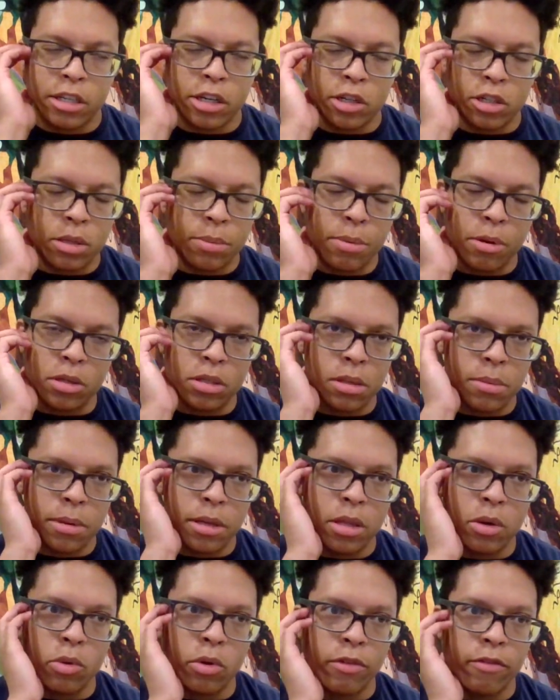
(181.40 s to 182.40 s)
year are supposed to be
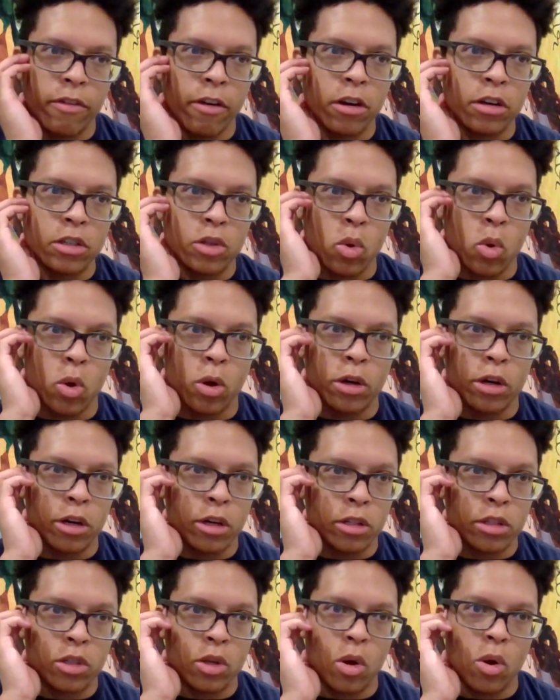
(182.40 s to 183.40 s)
the reverse
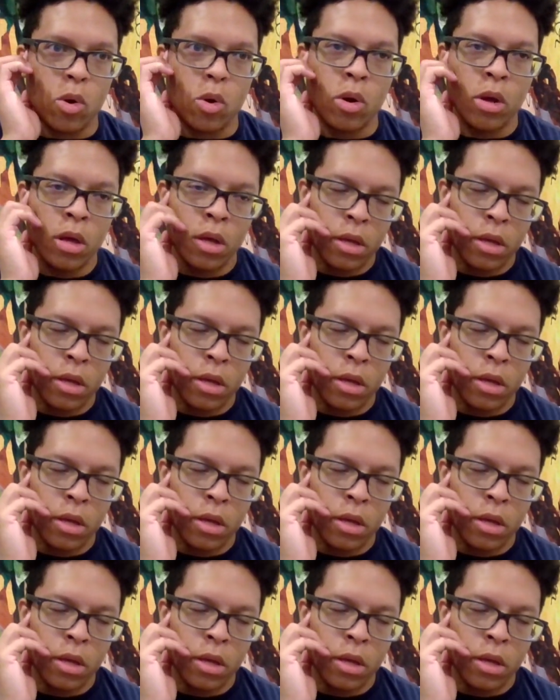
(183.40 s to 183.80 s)
order. So,